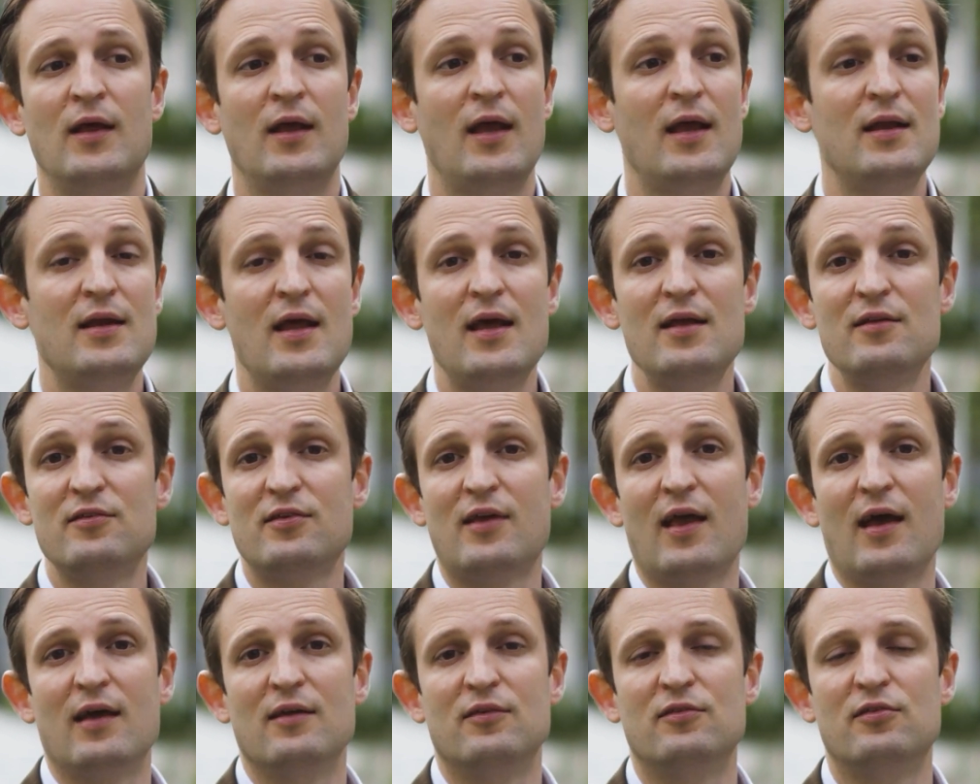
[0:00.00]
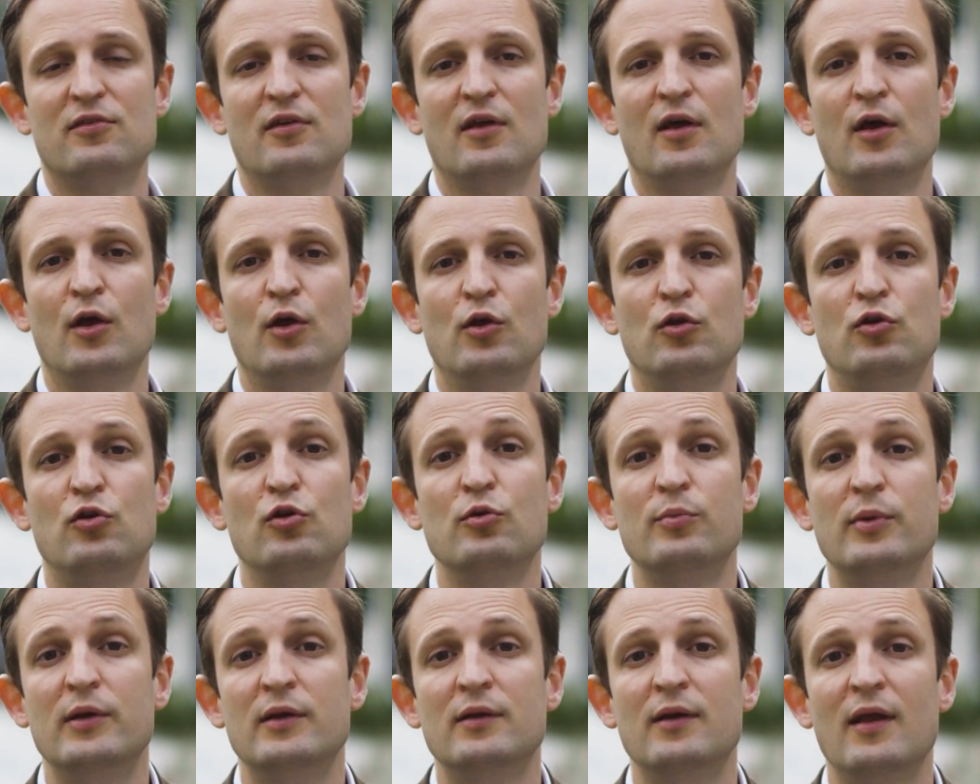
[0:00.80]
In his case,
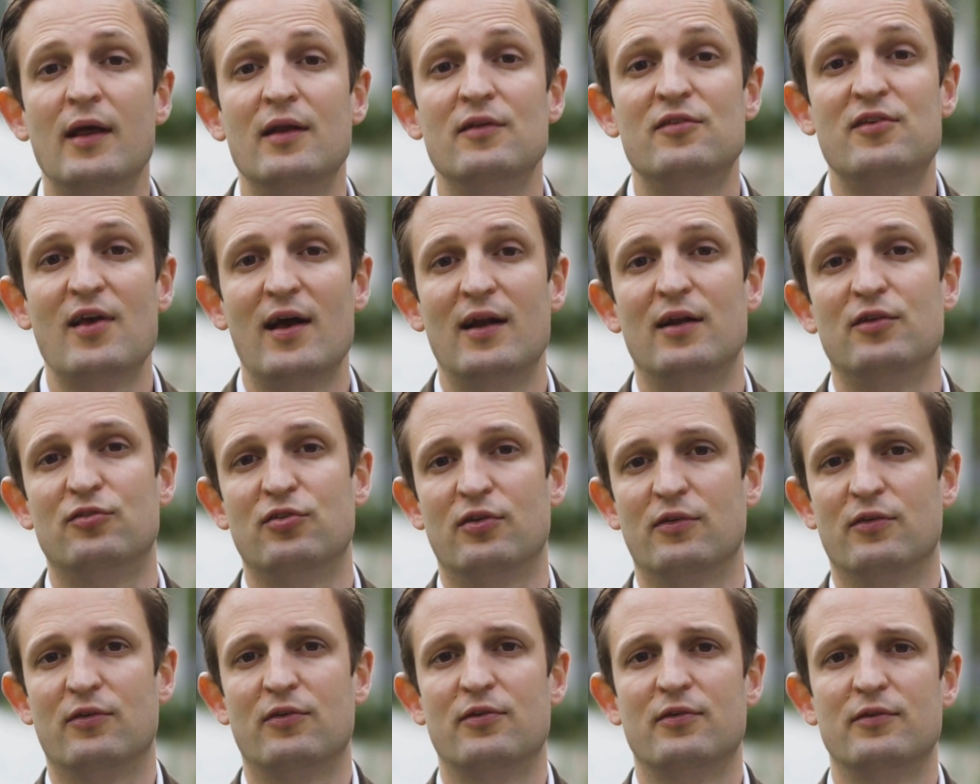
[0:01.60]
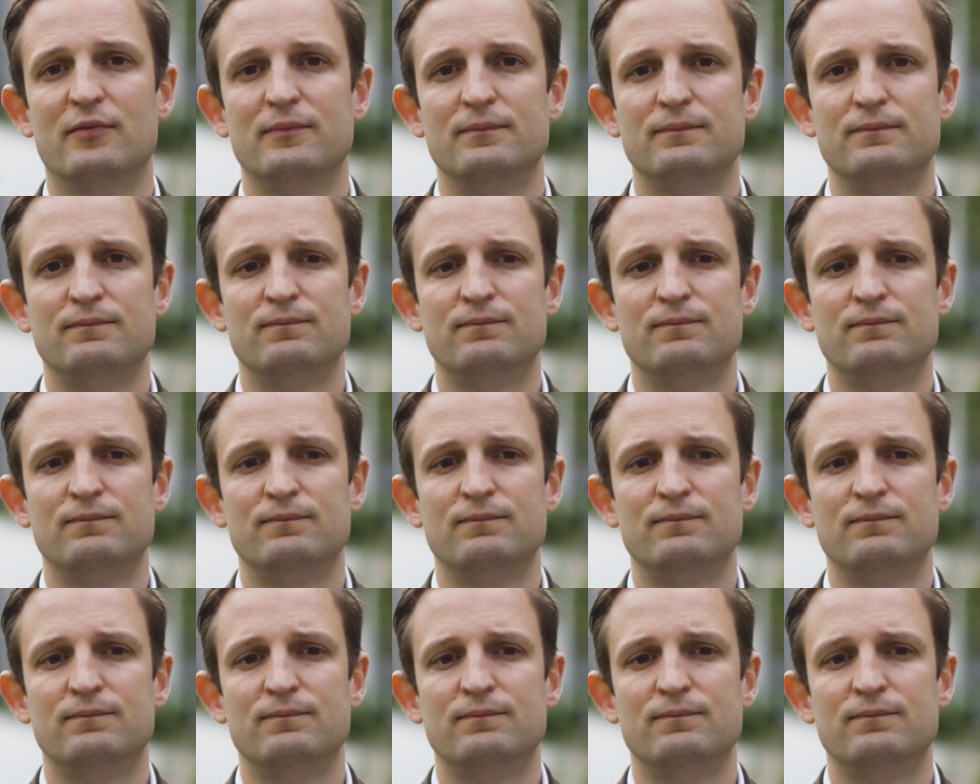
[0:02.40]
human intelligence.